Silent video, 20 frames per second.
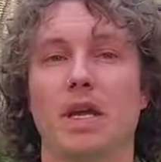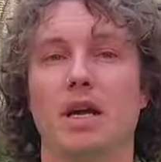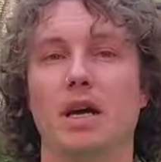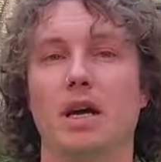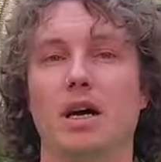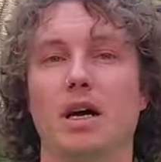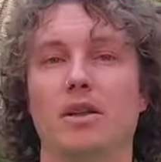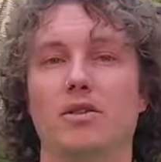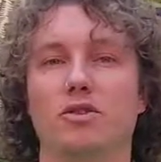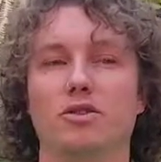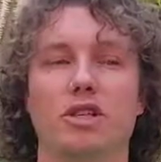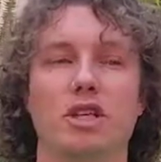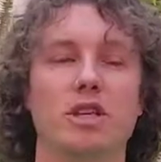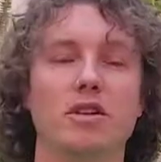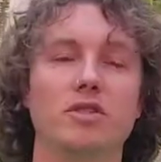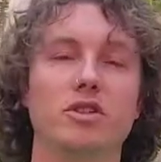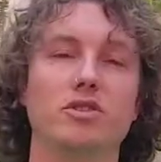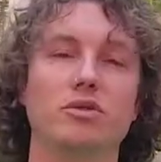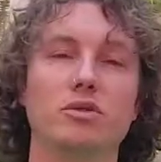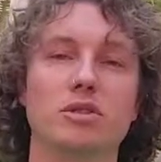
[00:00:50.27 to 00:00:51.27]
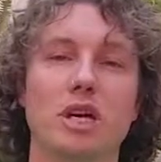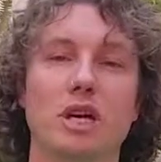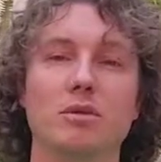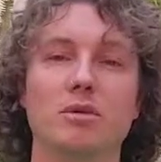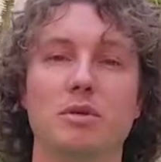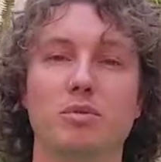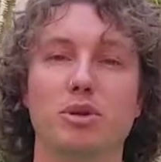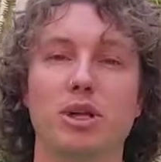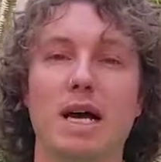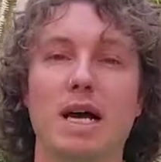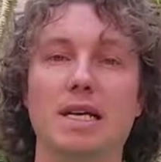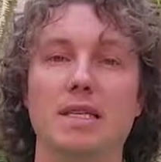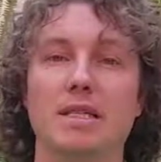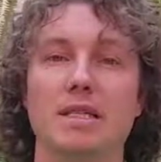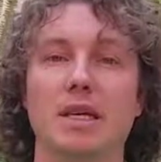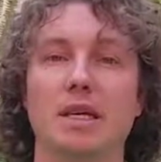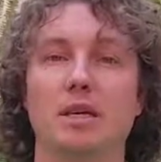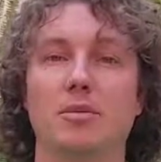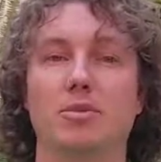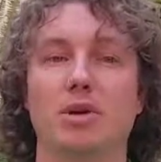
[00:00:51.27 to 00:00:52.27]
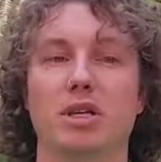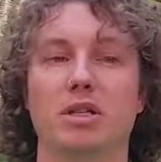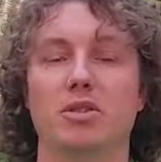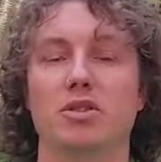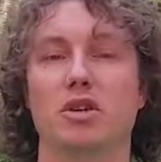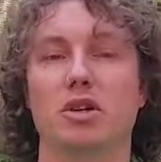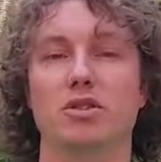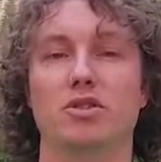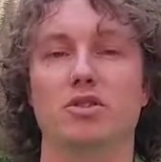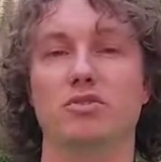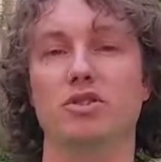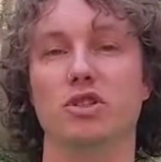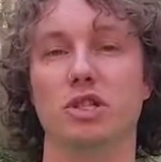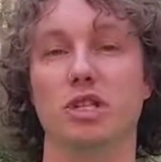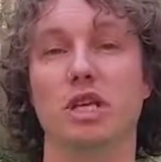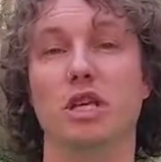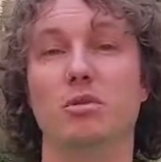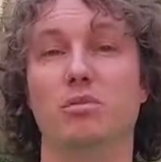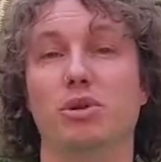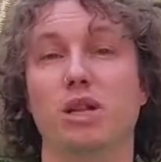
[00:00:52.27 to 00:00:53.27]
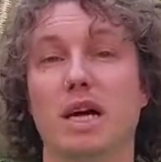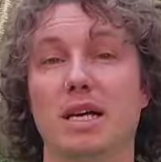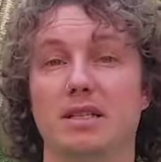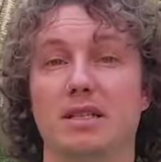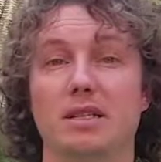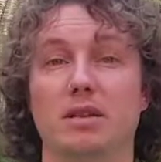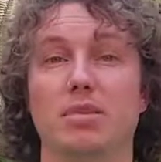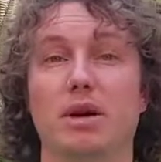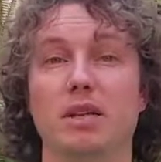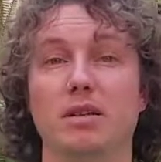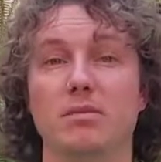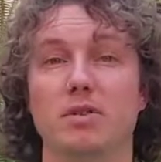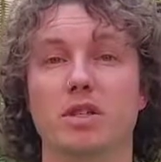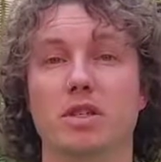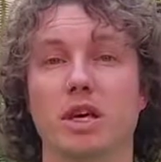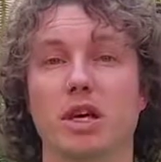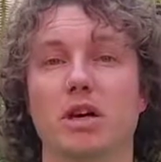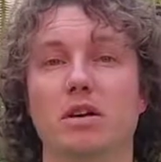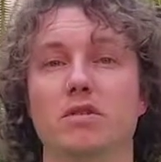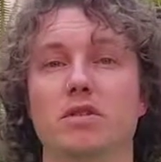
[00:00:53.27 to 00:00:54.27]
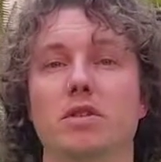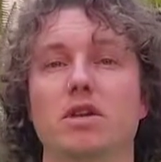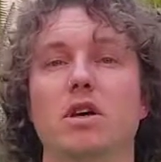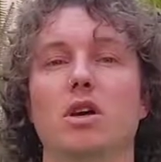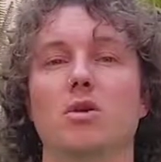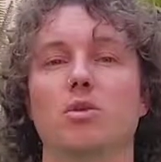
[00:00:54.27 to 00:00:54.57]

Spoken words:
There's individual types of plastic, but as long as you just keep plastics by themselves,